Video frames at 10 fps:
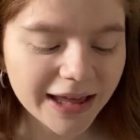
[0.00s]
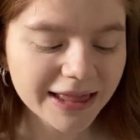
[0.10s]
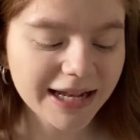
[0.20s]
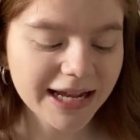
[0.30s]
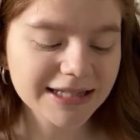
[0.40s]

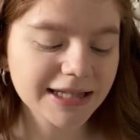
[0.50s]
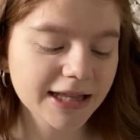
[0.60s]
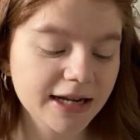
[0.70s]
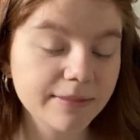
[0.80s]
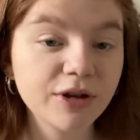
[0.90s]
The next thing
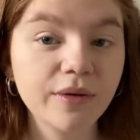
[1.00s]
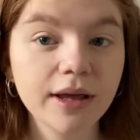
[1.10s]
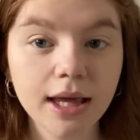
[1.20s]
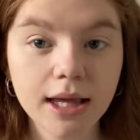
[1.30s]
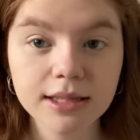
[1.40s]
that I'm
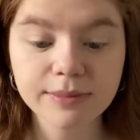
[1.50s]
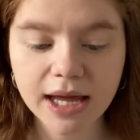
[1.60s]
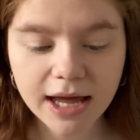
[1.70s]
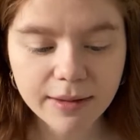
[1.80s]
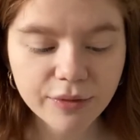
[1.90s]
doing is my
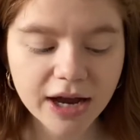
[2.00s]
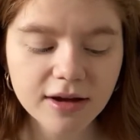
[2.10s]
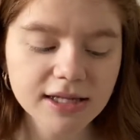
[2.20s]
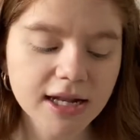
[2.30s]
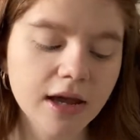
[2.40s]

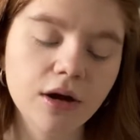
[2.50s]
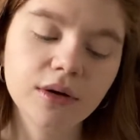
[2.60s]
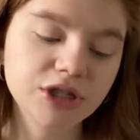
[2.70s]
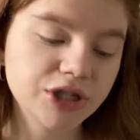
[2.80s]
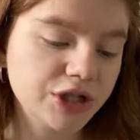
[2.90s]
eyebrows, and I
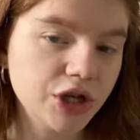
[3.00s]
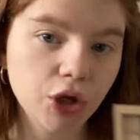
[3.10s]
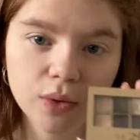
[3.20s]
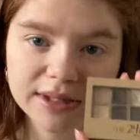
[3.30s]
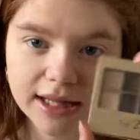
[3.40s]
always just
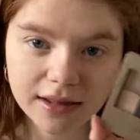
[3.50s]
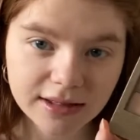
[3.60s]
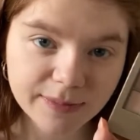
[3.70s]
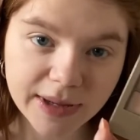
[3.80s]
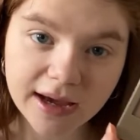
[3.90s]
use
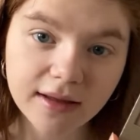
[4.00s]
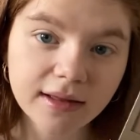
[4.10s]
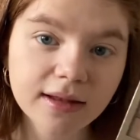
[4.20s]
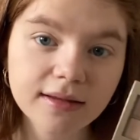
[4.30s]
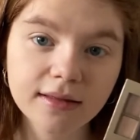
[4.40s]
this palette,